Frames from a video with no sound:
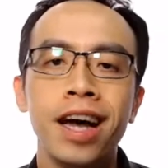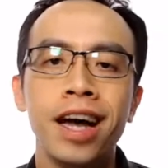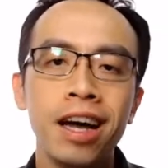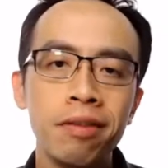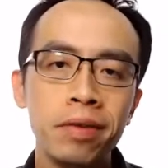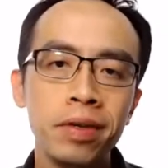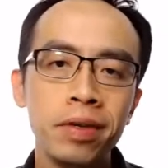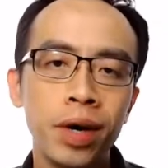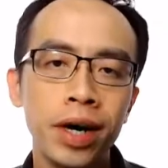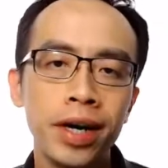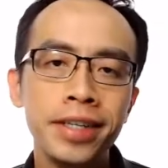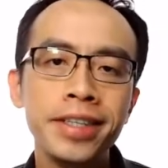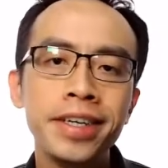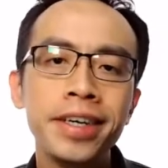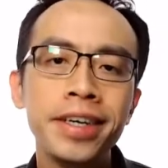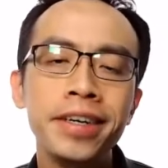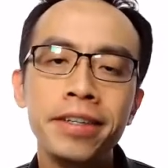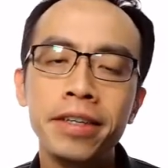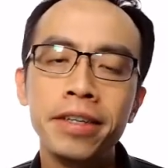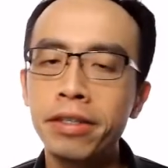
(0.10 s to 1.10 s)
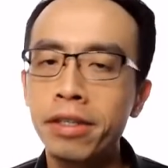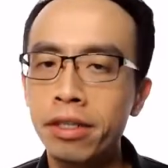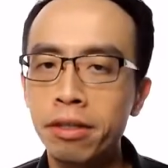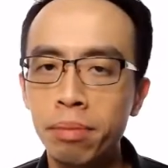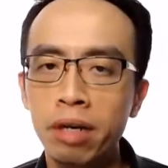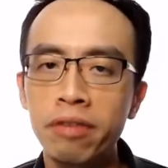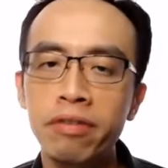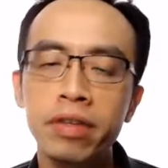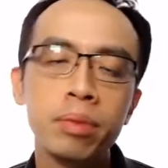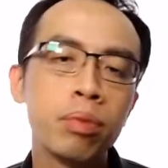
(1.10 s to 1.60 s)
Hi everyone, this is
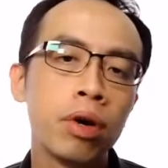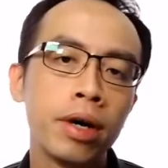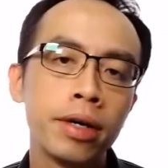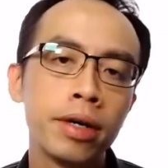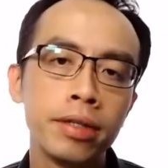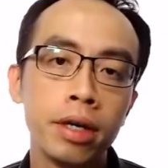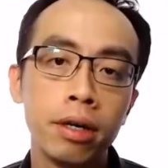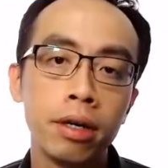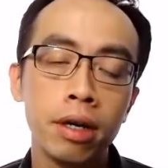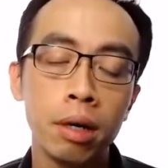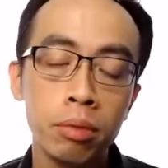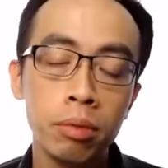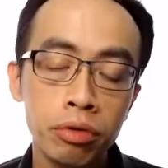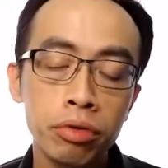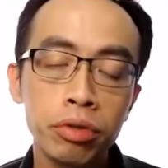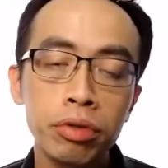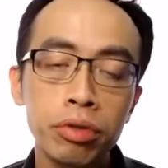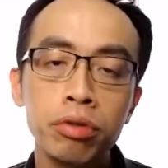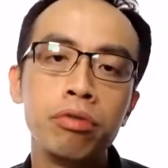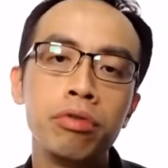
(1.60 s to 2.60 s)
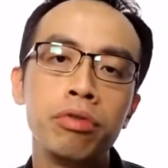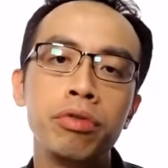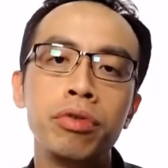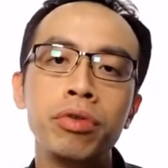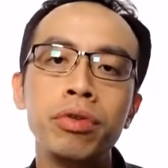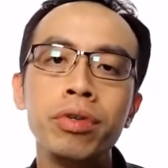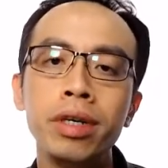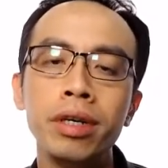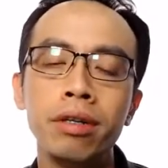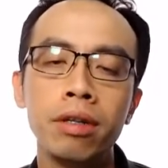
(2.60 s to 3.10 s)
Maverick Pua, the chemistry
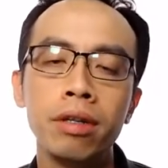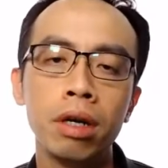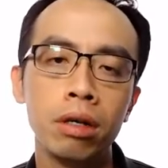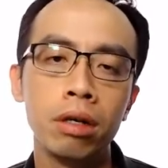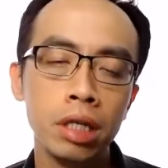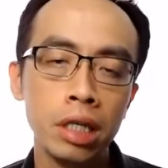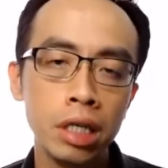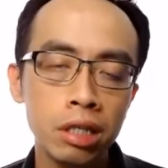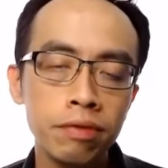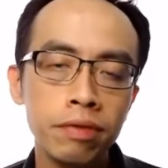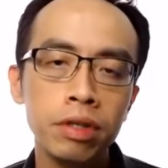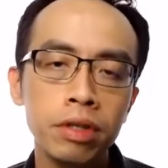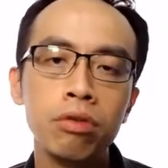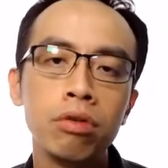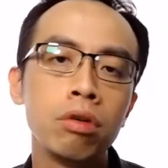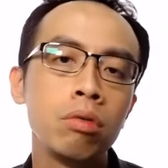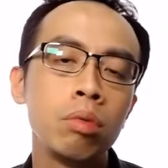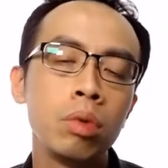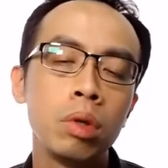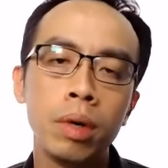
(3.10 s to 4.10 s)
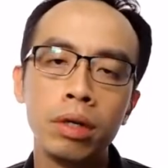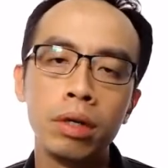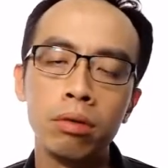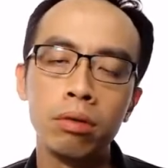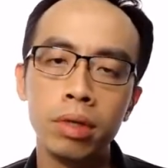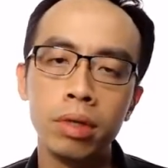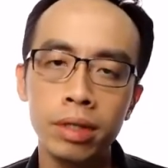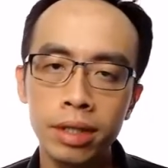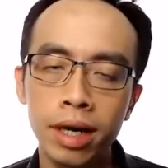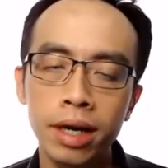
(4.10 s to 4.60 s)
guru. Now in this video, we want
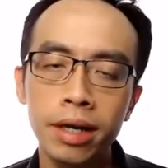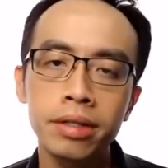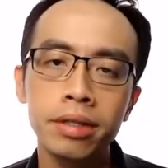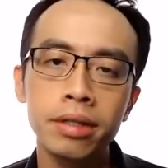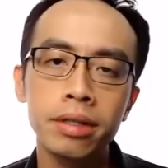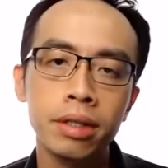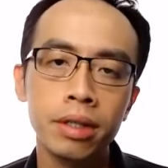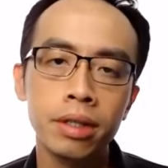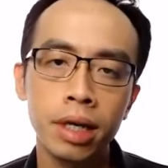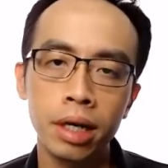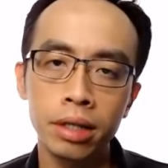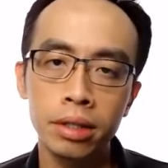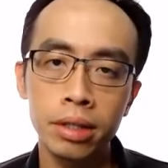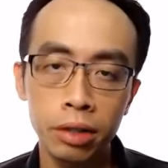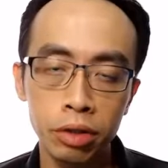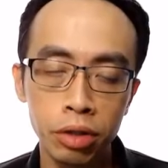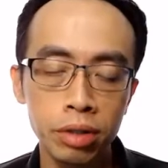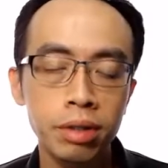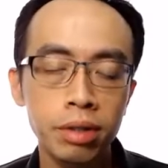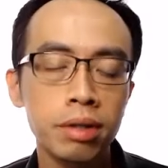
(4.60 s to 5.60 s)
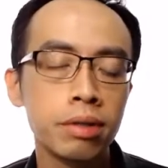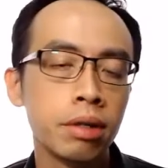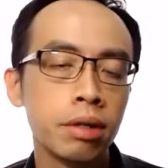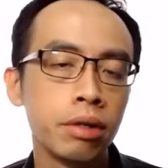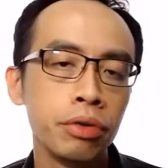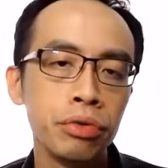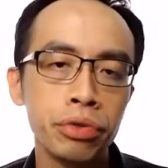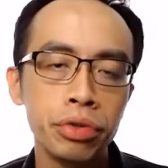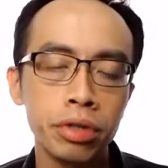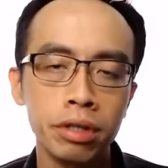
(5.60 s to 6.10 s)
to discuss the suggested
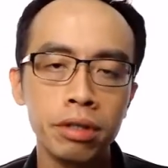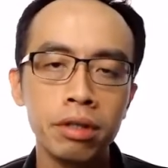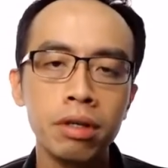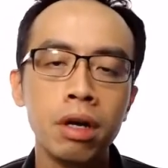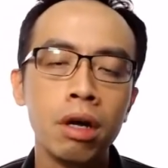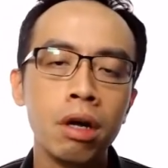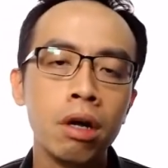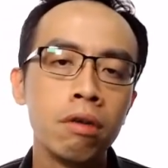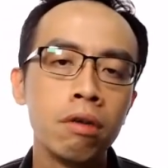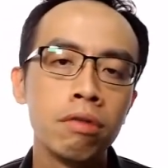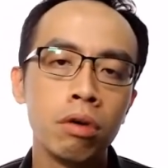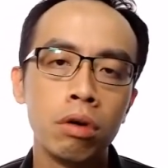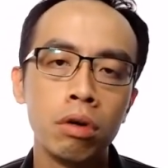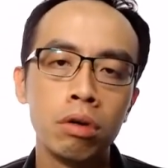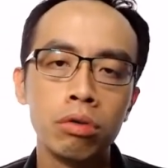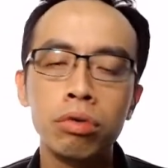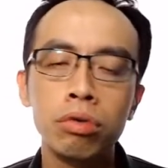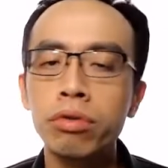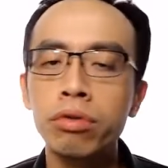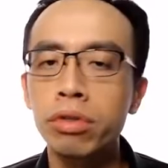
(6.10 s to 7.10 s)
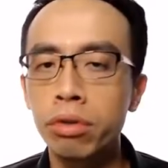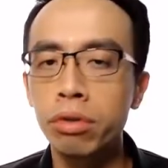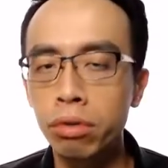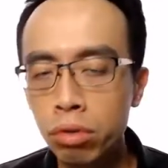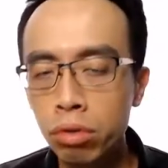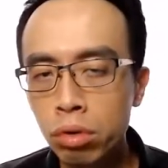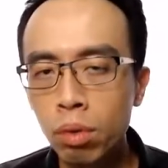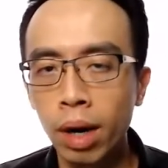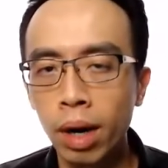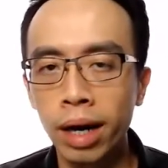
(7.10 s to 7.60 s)
solution for
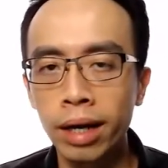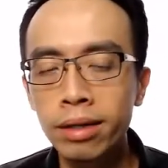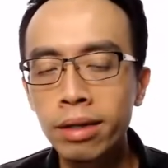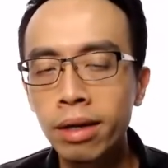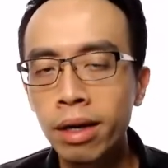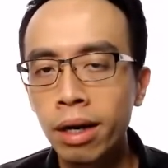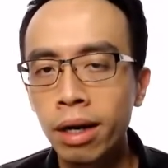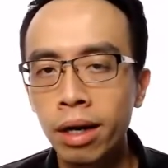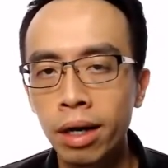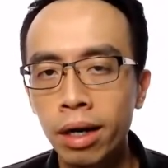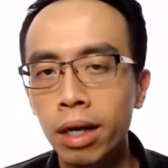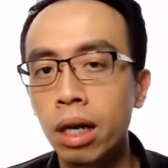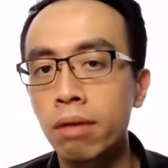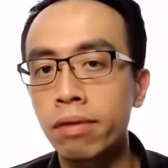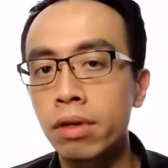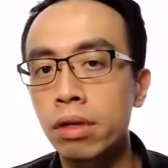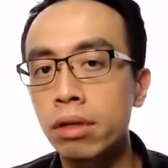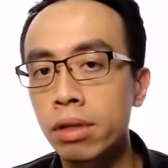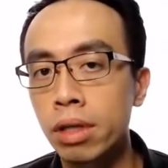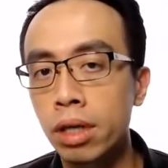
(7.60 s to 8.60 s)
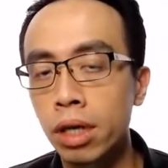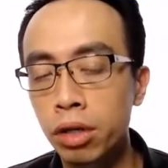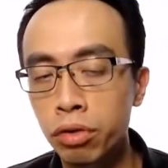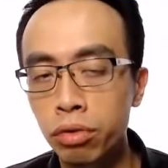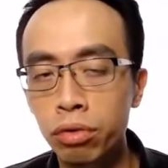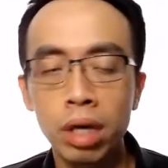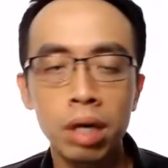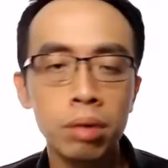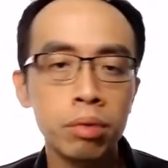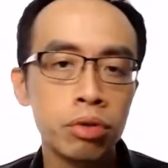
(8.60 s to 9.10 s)
2021 A-levels
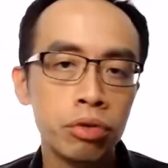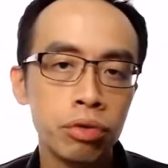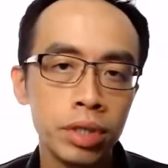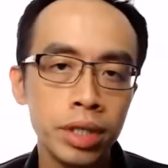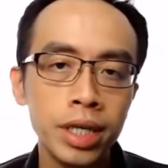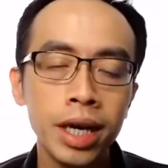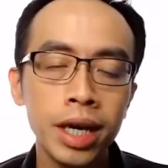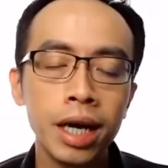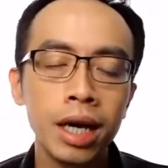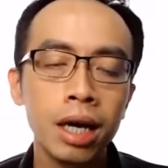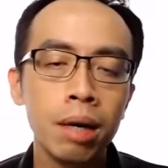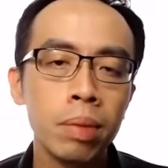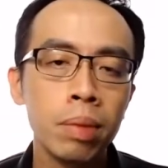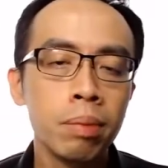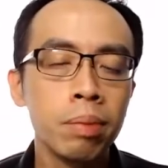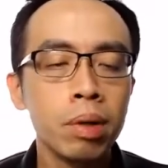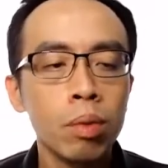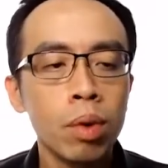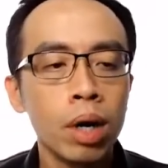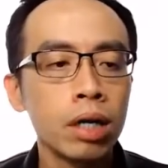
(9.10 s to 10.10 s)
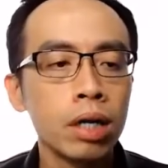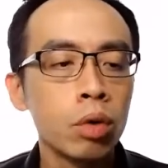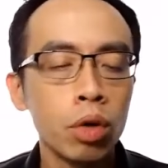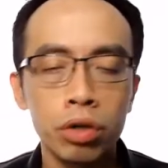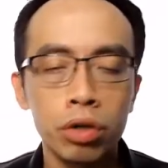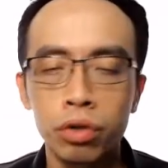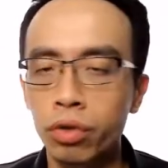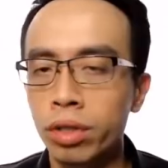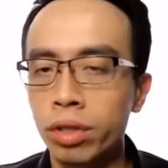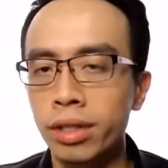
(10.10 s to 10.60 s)
H2 chemistry, paper 1,
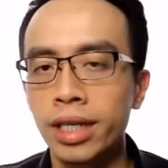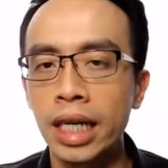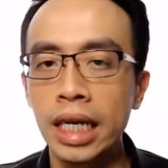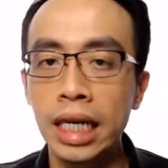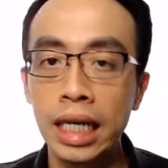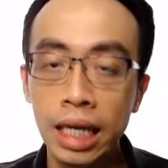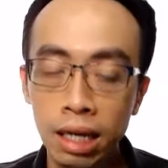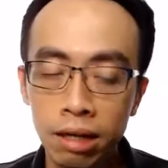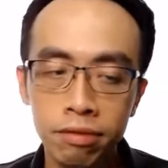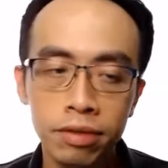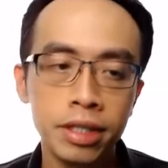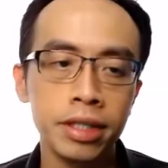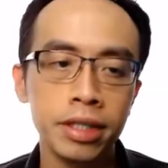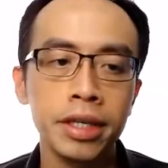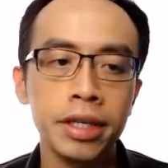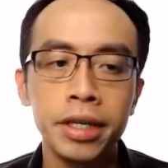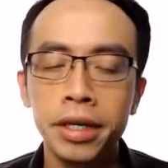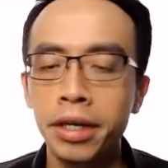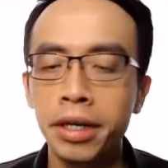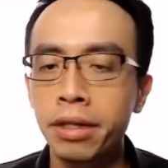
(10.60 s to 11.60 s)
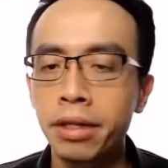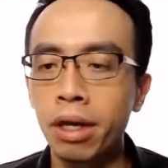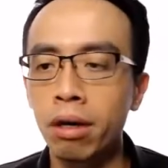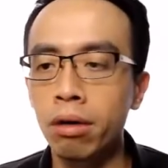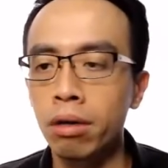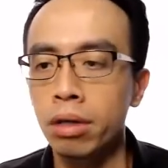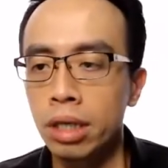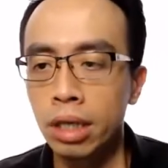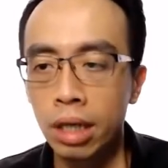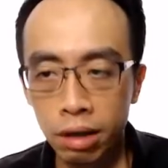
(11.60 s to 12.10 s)
question 11.
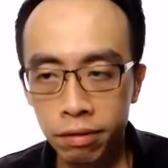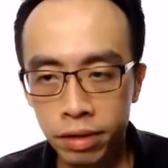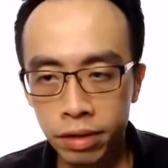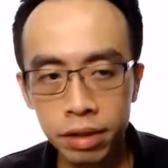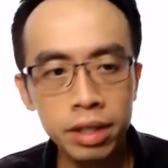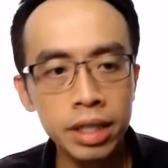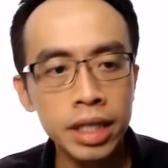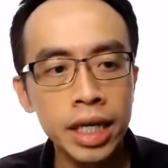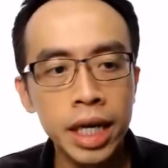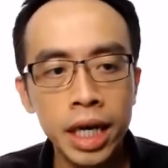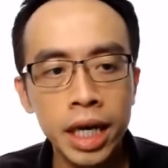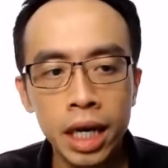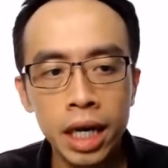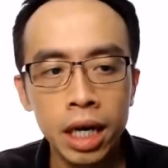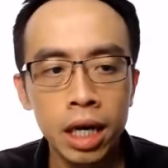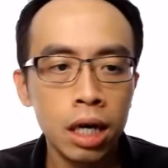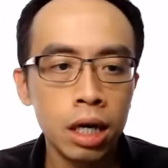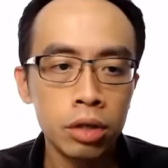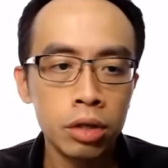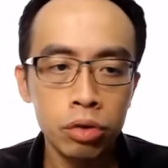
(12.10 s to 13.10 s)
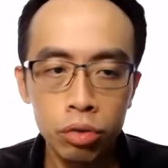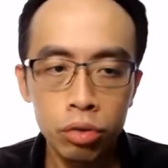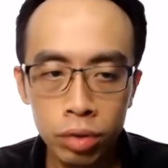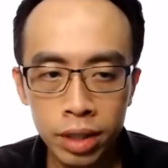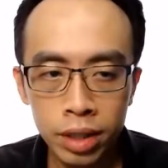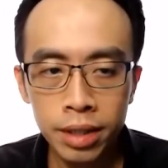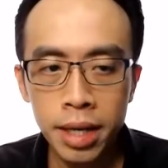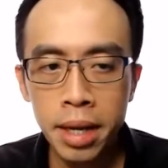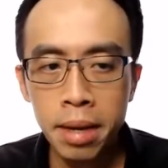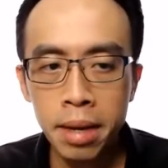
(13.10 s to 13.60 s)
Now 11, the
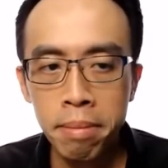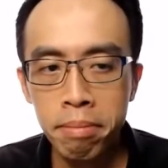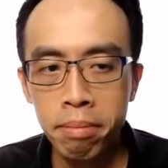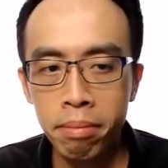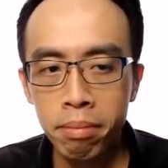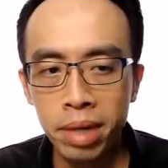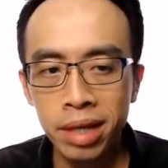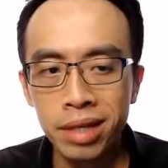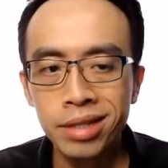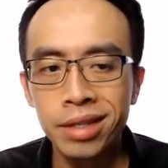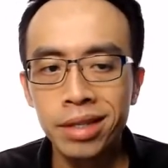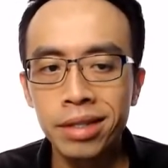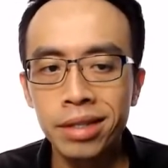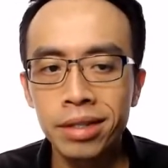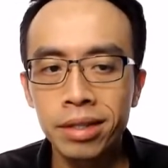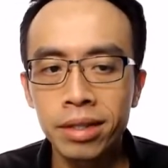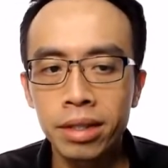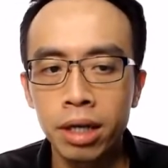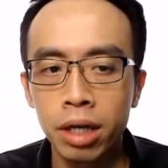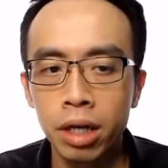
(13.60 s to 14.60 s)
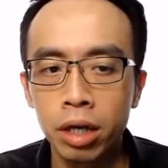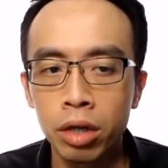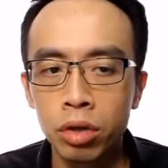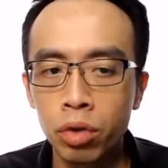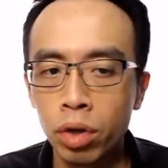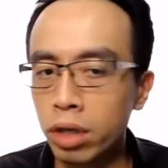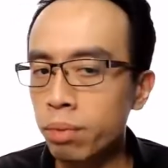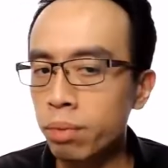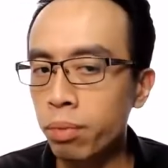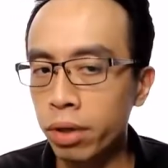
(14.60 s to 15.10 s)
student mixes
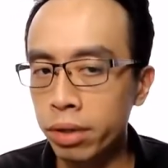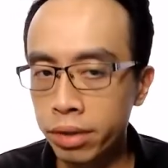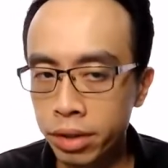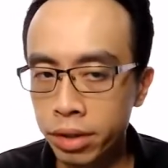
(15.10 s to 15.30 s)
20.0